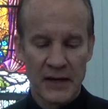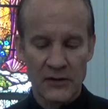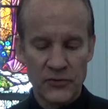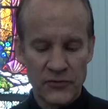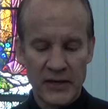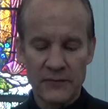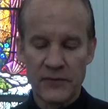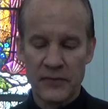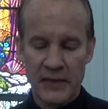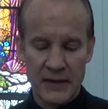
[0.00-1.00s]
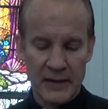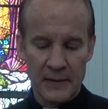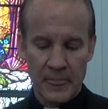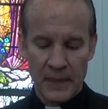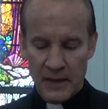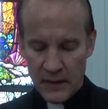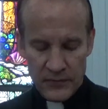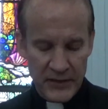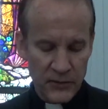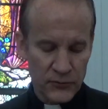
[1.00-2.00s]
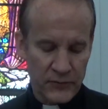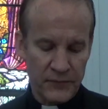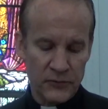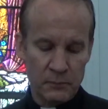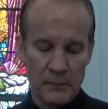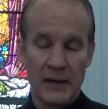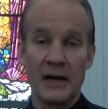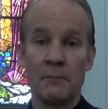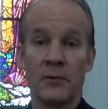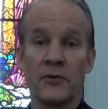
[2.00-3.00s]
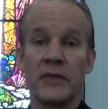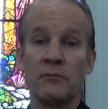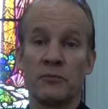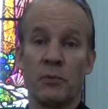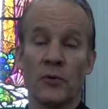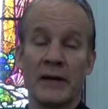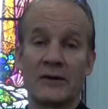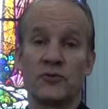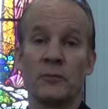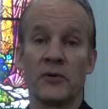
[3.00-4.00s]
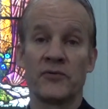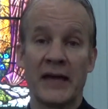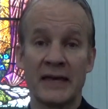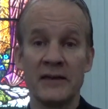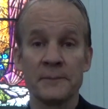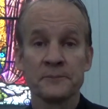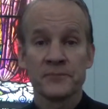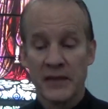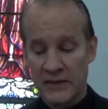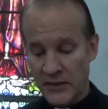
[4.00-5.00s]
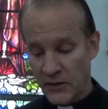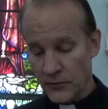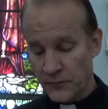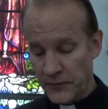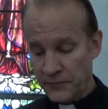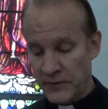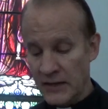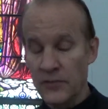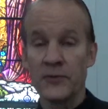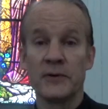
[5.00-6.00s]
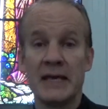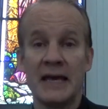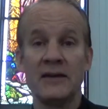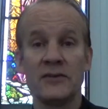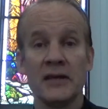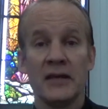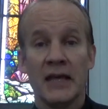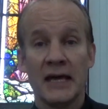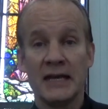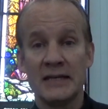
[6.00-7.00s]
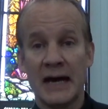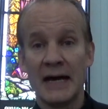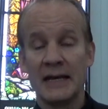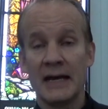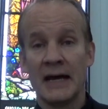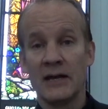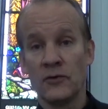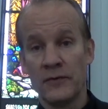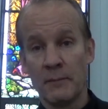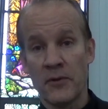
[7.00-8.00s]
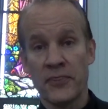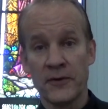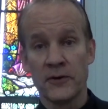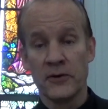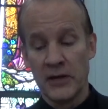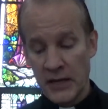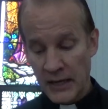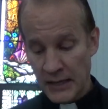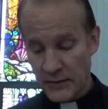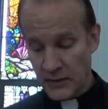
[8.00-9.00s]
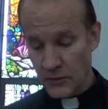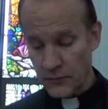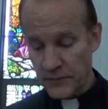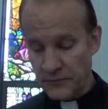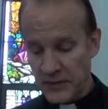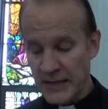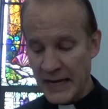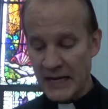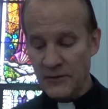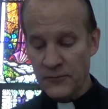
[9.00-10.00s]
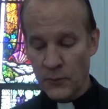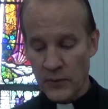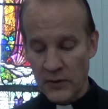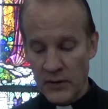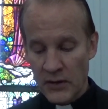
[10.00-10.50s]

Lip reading: just to give you the years of his birth. He was born October 2nd in the year 1538, and he died on November 3rd in the year 1584.